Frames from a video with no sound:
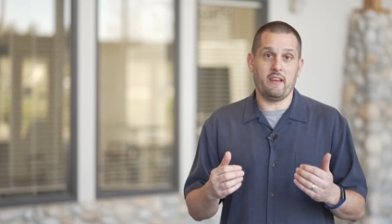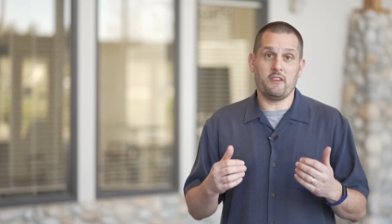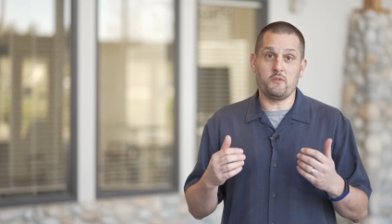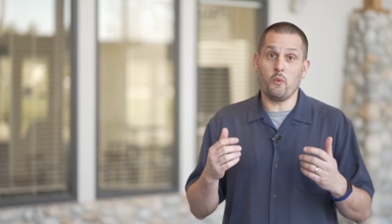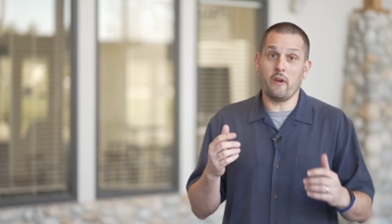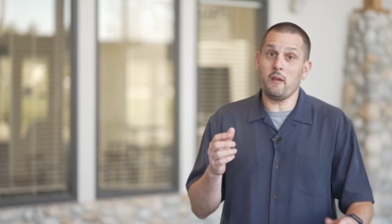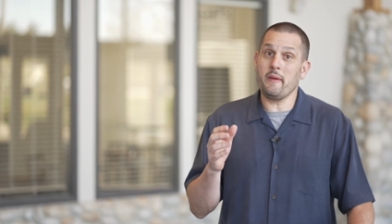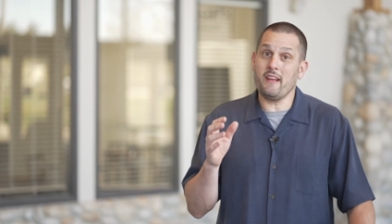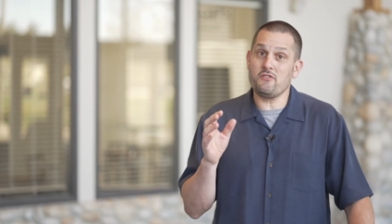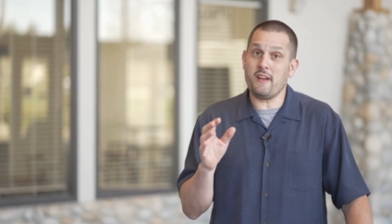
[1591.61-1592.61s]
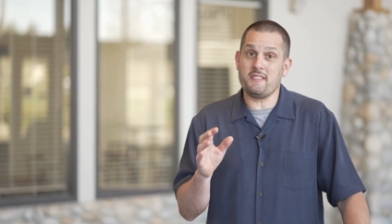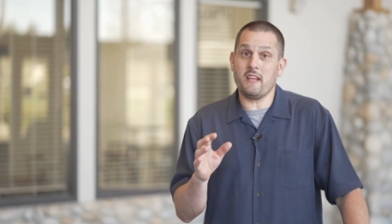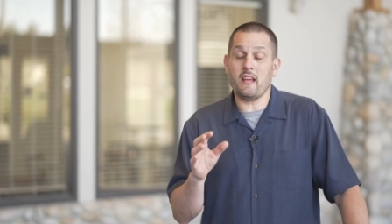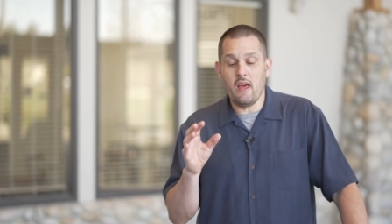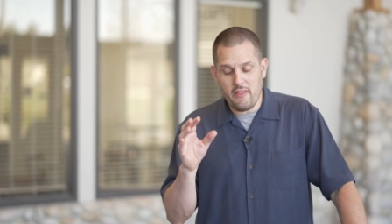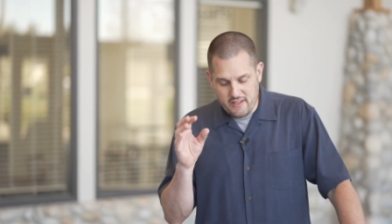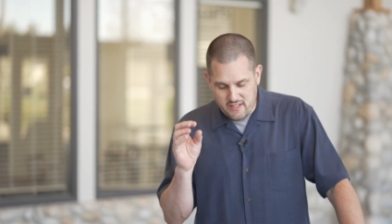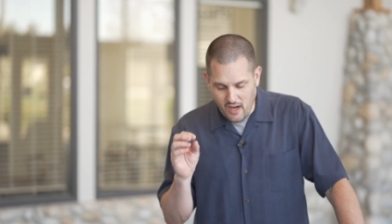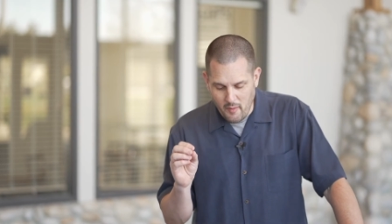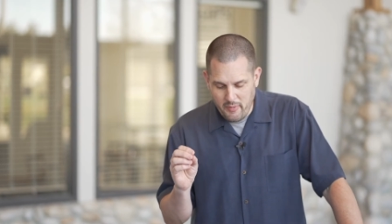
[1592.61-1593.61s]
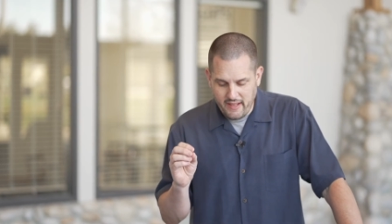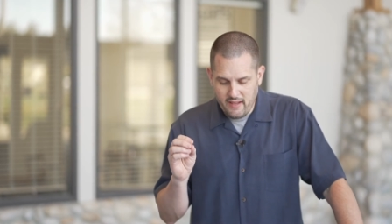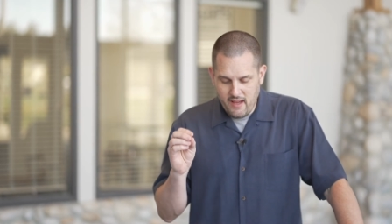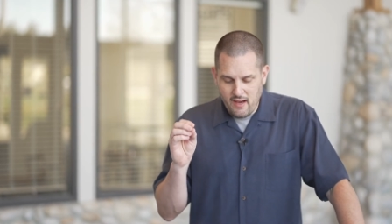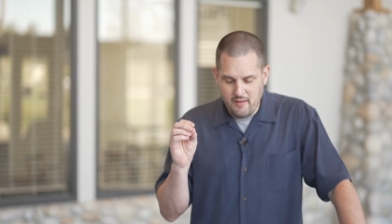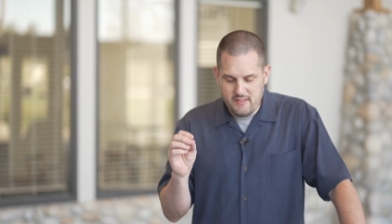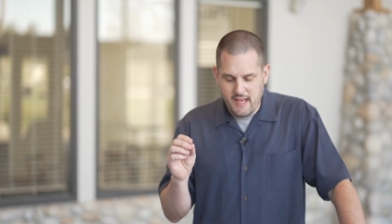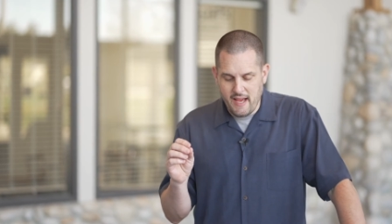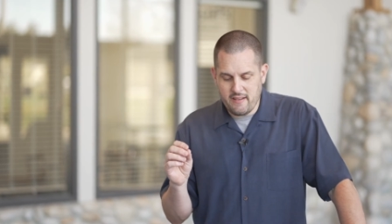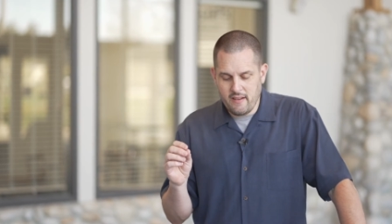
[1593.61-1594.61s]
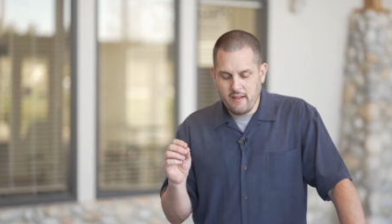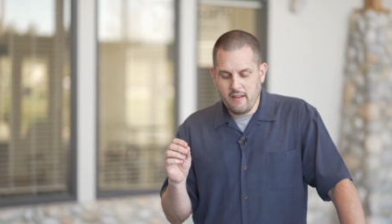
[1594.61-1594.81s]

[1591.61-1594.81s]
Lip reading: because we're going to be addressing the topic of debt